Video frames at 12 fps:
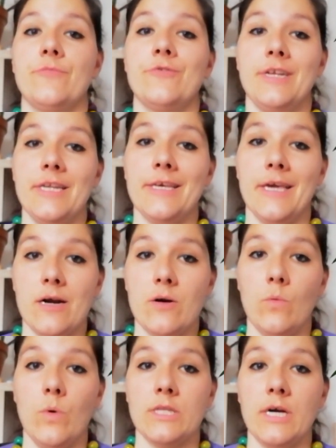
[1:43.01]
really care
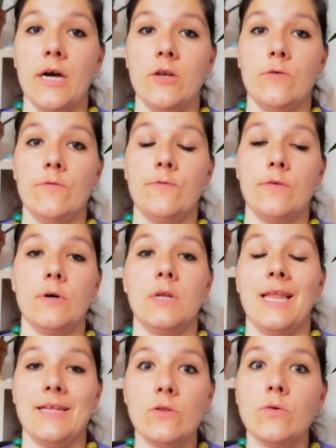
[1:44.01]
what kind of
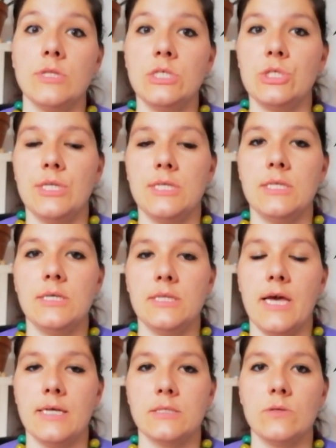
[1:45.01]
light condition it
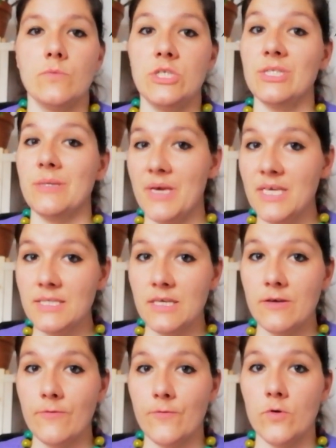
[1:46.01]
has, which is
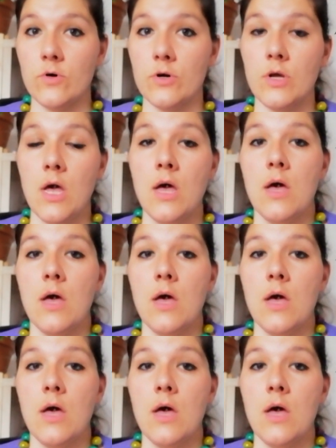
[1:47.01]
amazing for